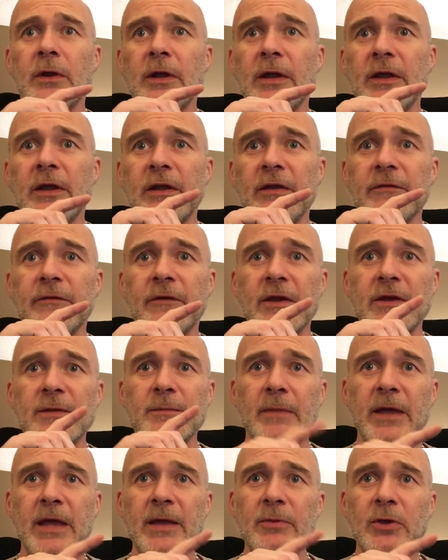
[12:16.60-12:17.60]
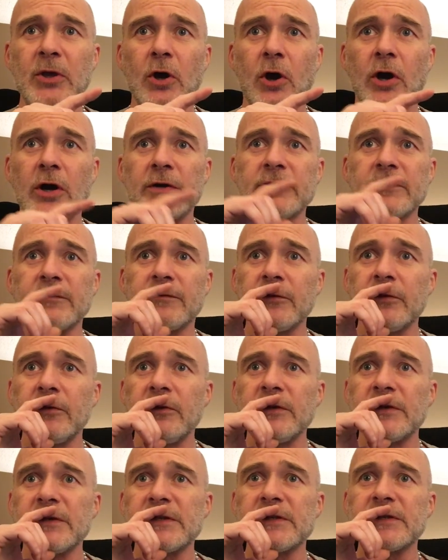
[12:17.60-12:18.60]
it may be hard for you
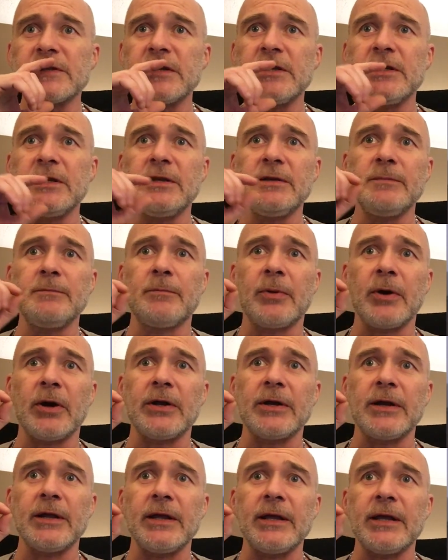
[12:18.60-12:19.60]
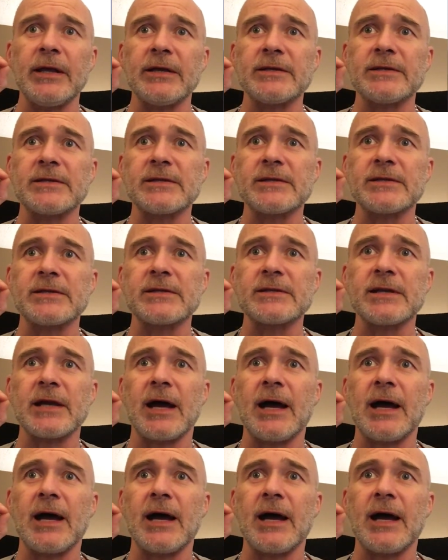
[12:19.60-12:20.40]
to see, but it's